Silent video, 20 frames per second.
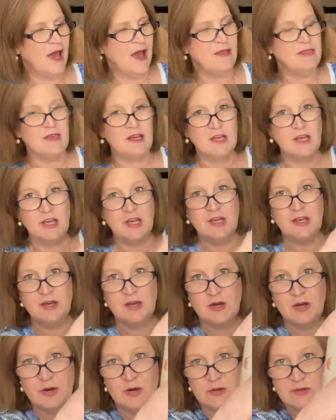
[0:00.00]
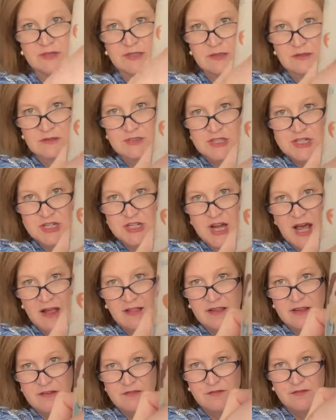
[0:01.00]
at the cute little
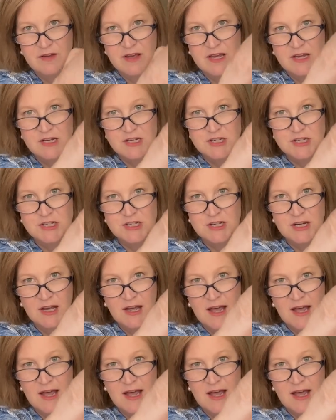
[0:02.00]
jellyfish.